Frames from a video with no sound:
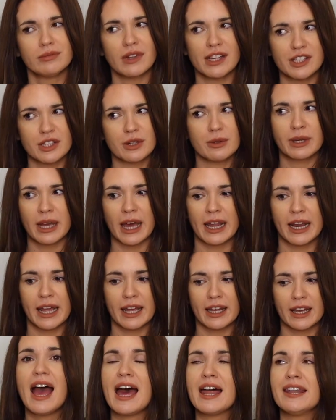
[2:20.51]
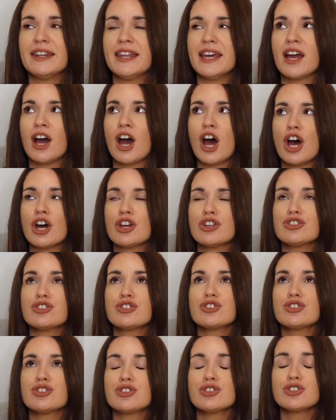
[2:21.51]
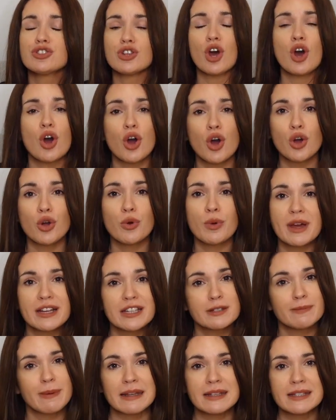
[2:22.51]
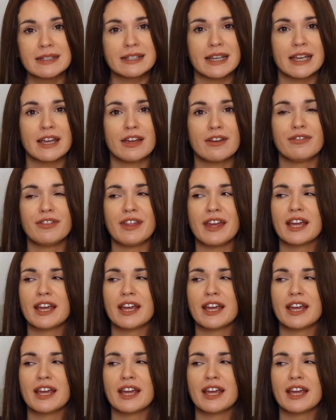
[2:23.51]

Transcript: I don't get it. And they are so expensive.